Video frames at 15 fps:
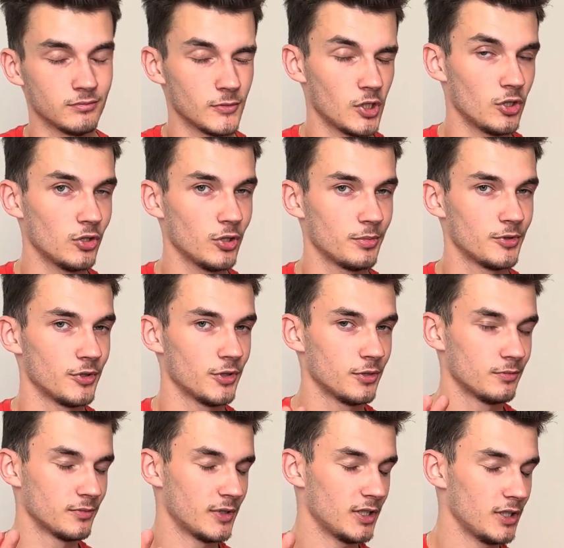All up to you.
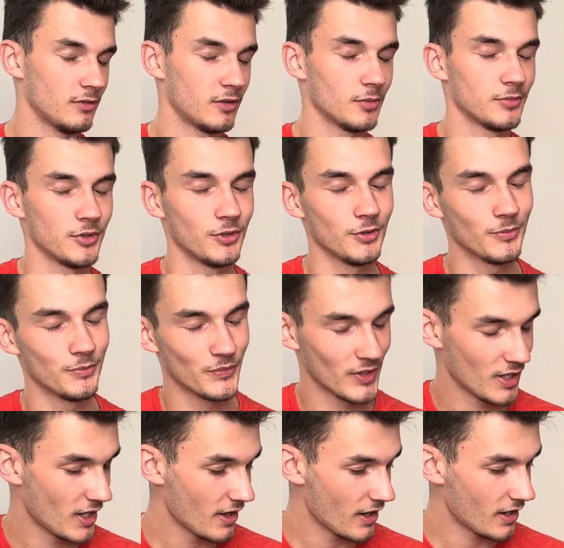I'll leave it up to you.
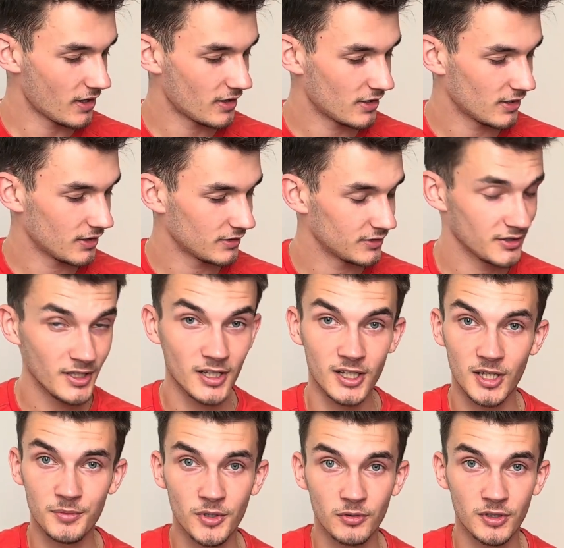And yeah, let
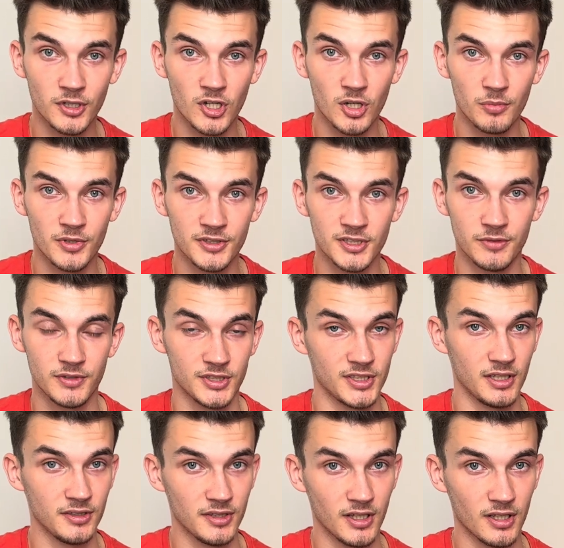me know in the comments if there's
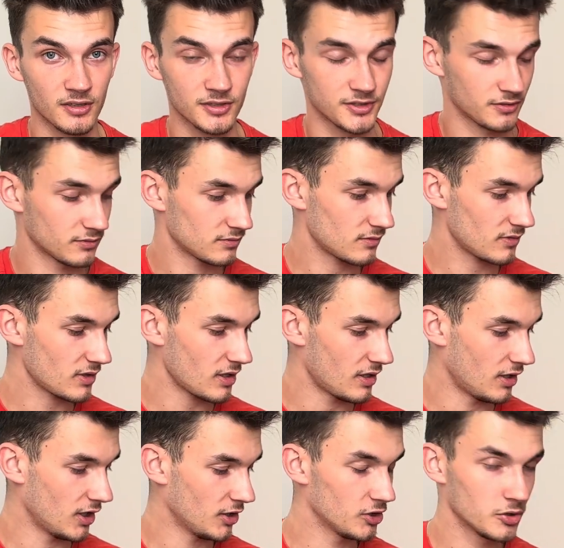anything else
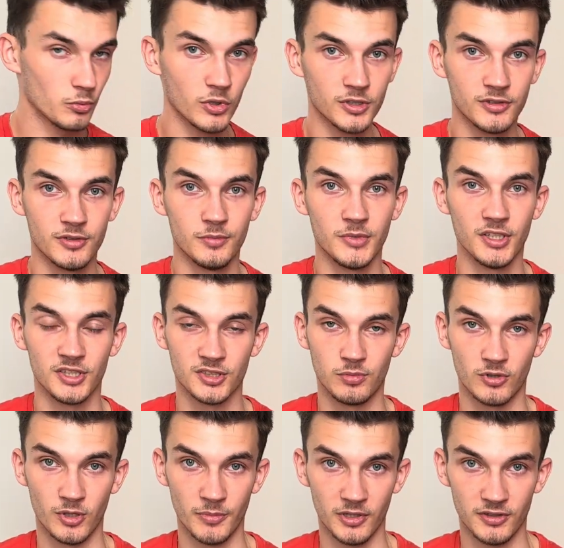you'd want me explore
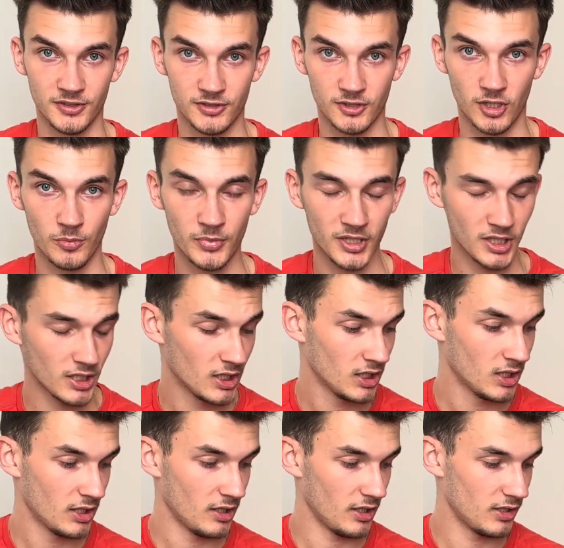about this topic,
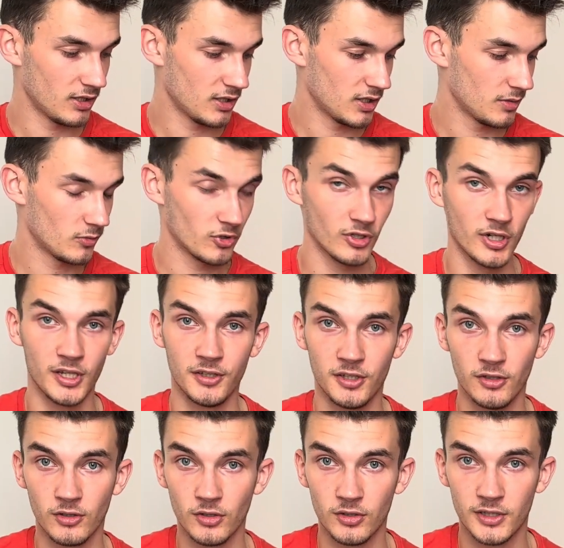or
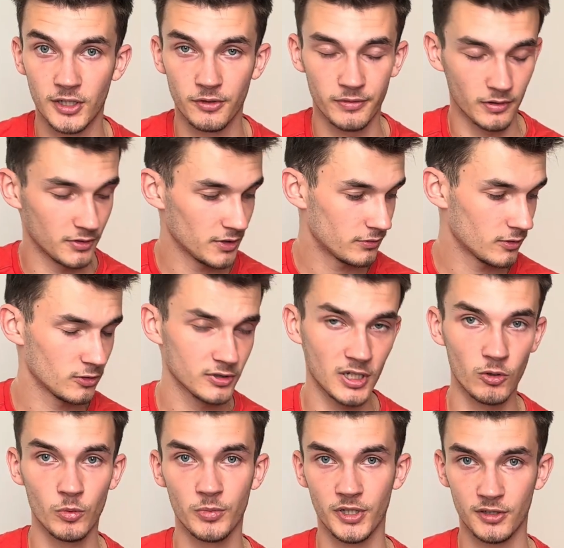anything that you found difficult. I will
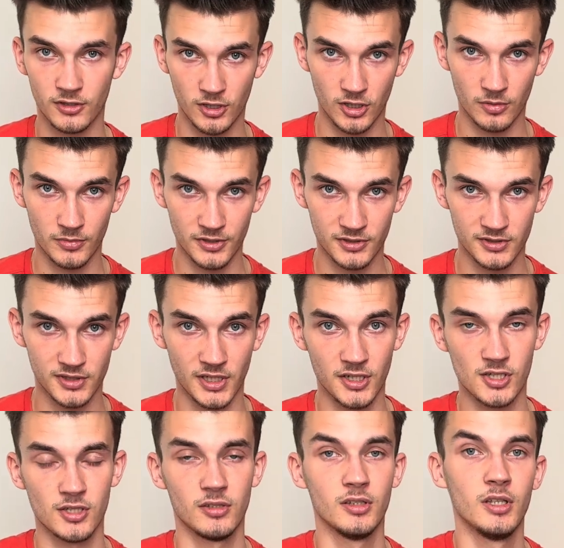be in the comments
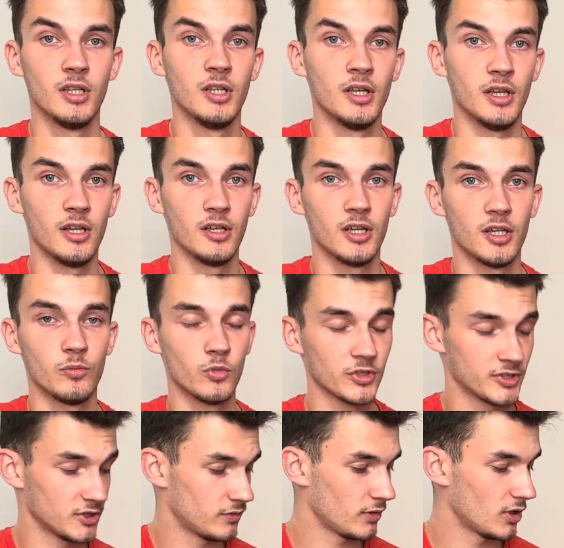section once
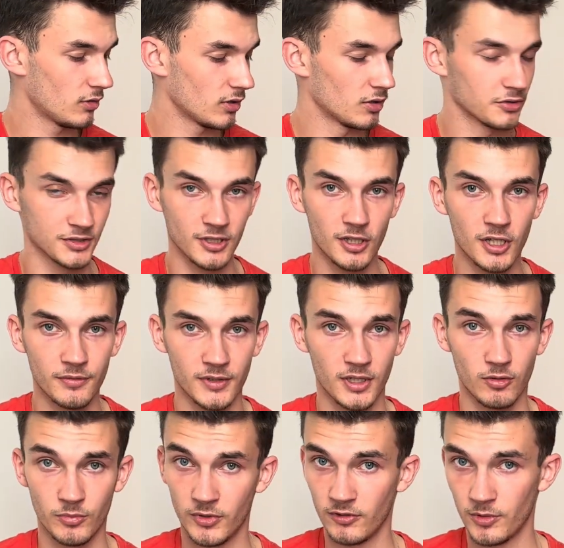this video goes live, and
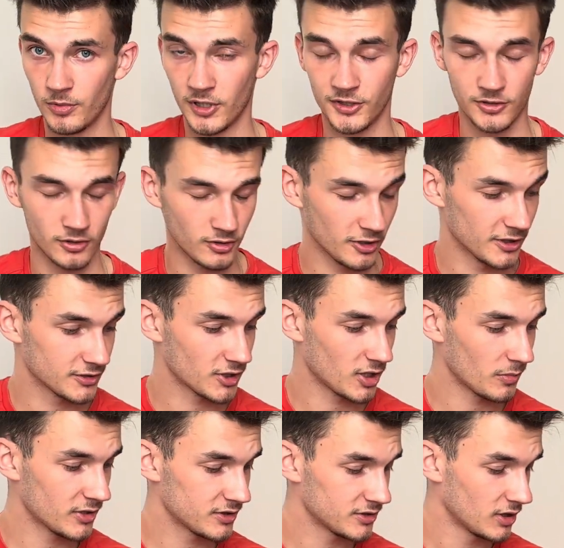I'll be replying to all you guys'
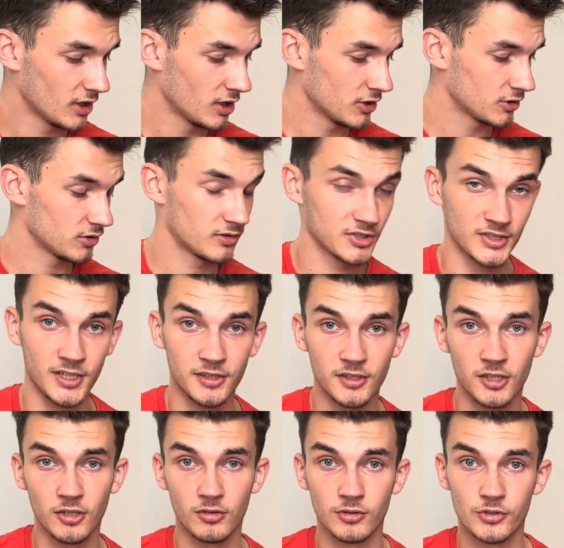comments. So if there's
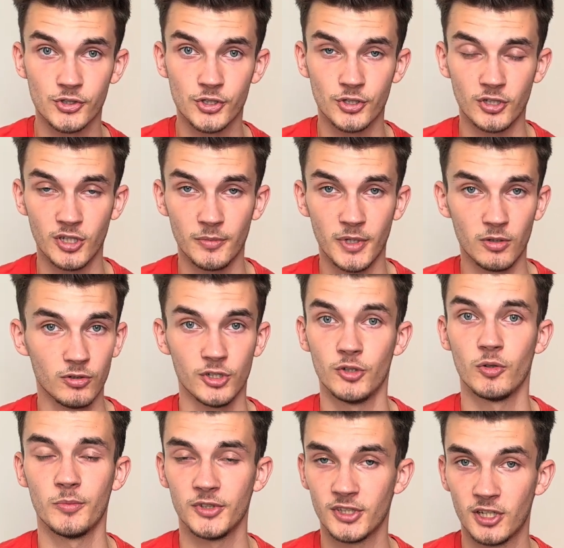anything you're unsure about or you
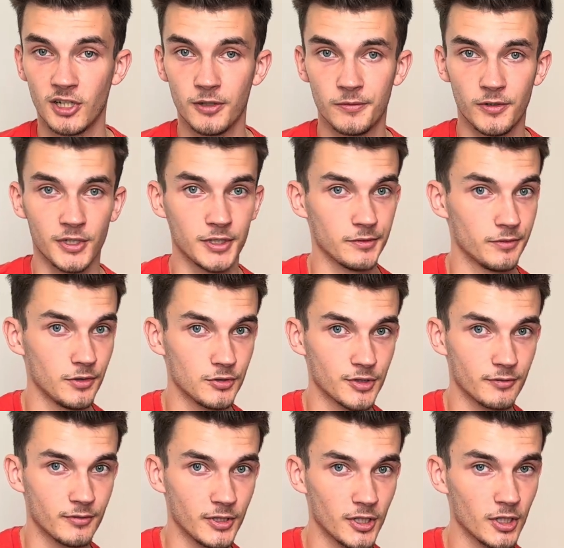want me to clarify in a future
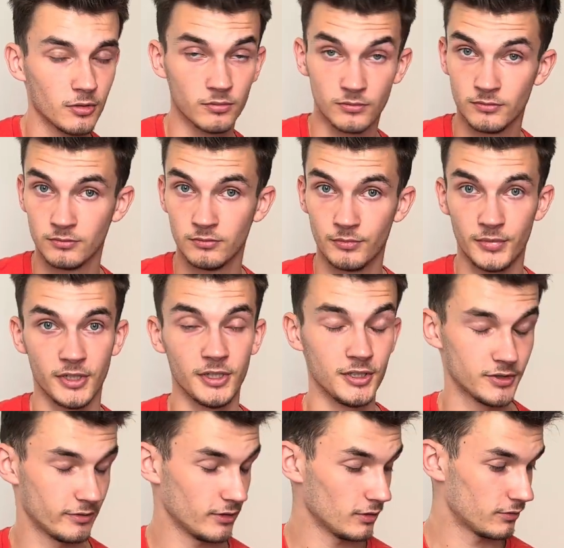video, please
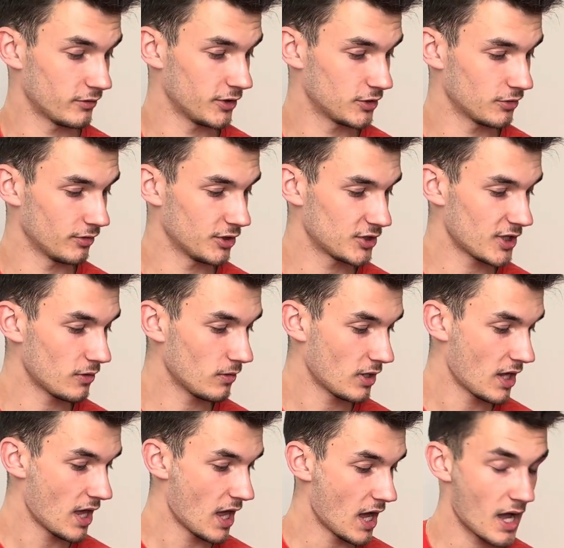feel free to reach out.
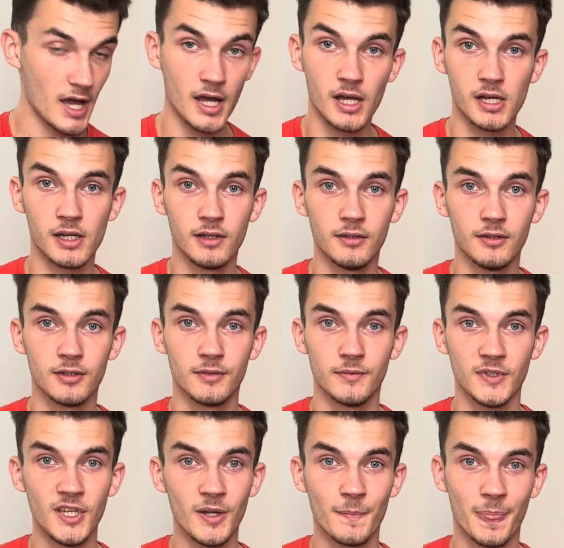And
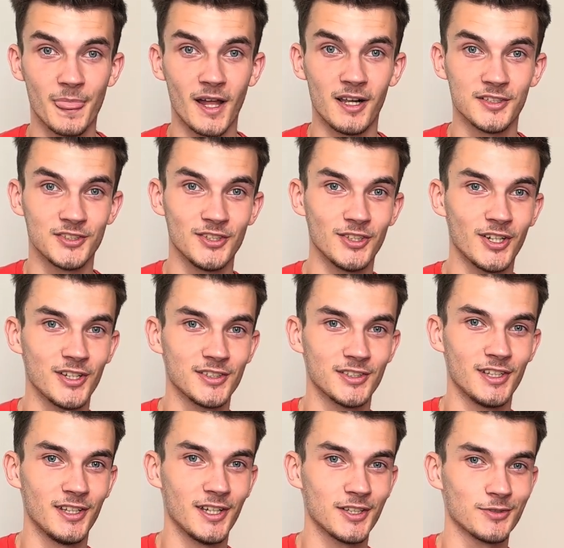yeah, I'll see you guys in the
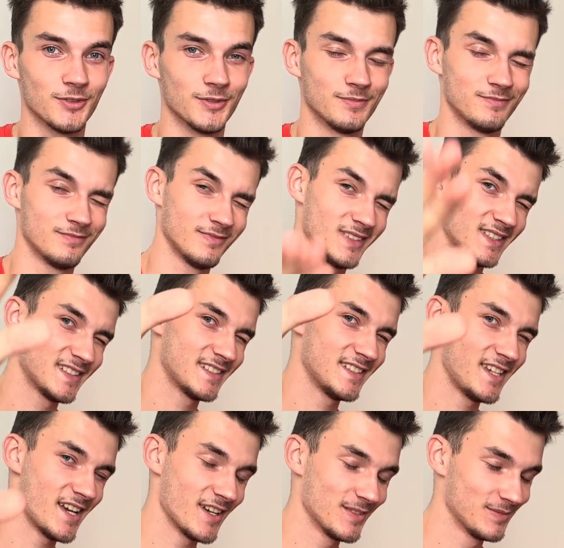next one. See ya.